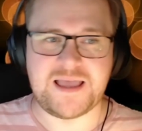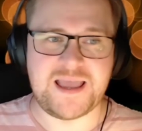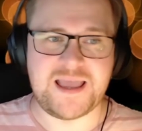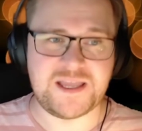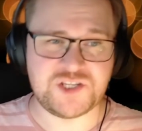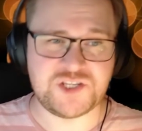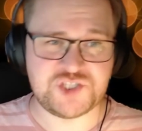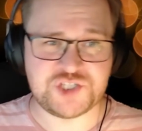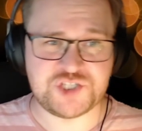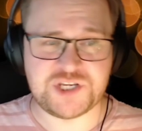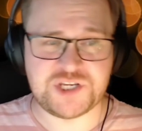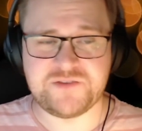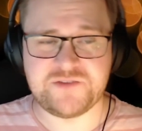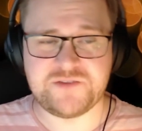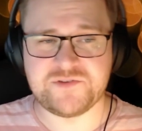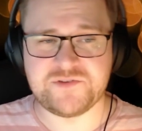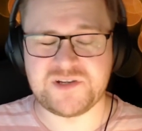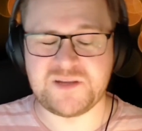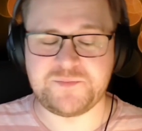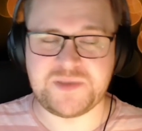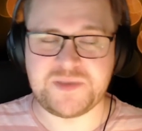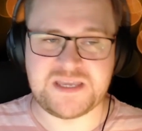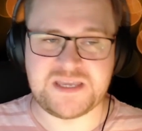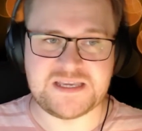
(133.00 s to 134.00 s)
Ed Sheeran
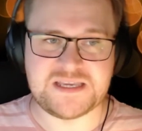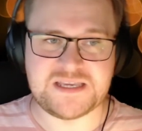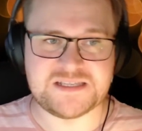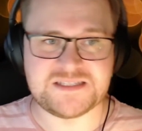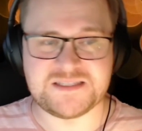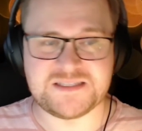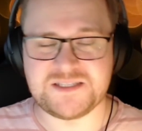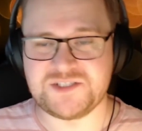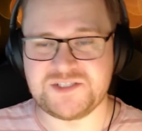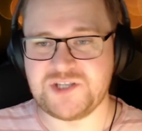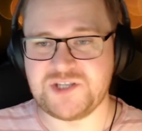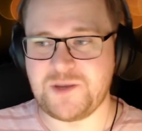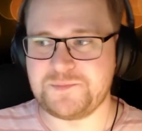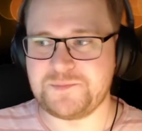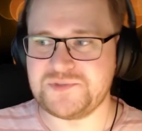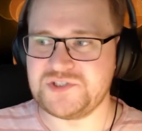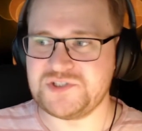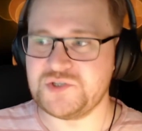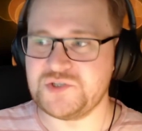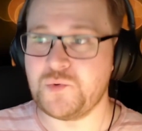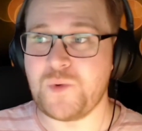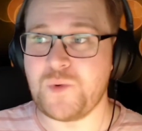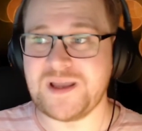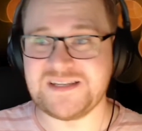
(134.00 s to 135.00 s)
appears in the top
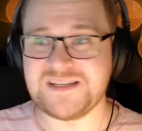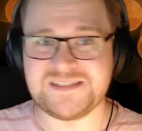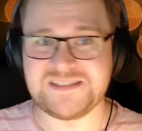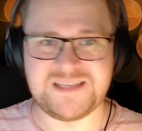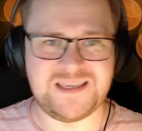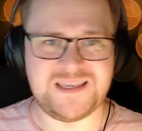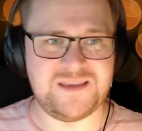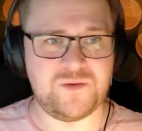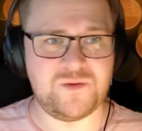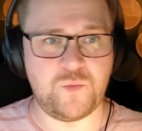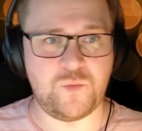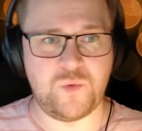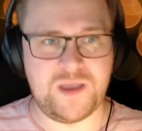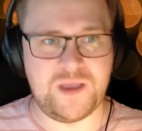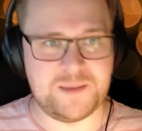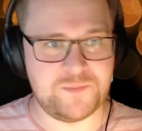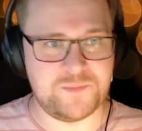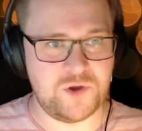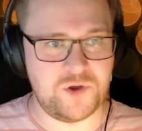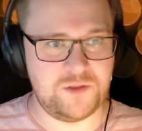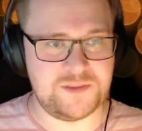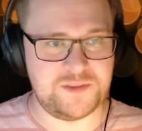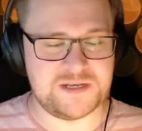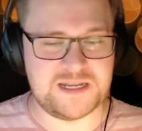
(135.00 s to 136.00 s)
20 way
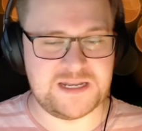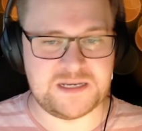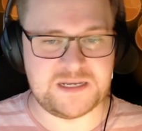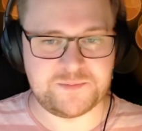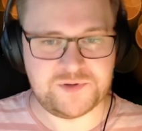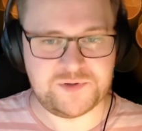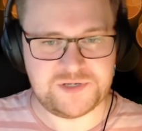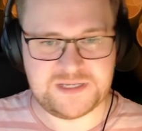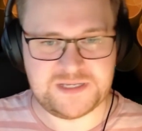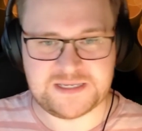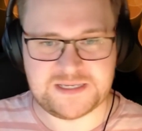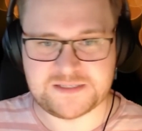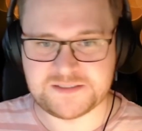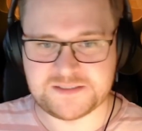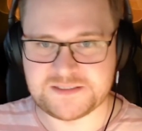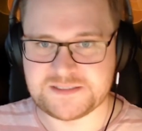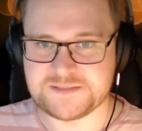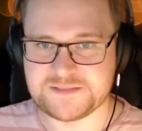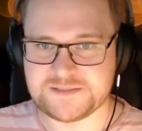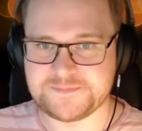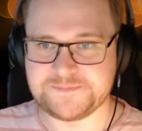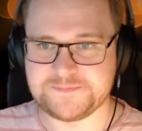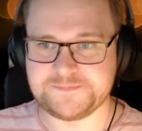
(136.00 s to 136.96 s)
more than anybody else.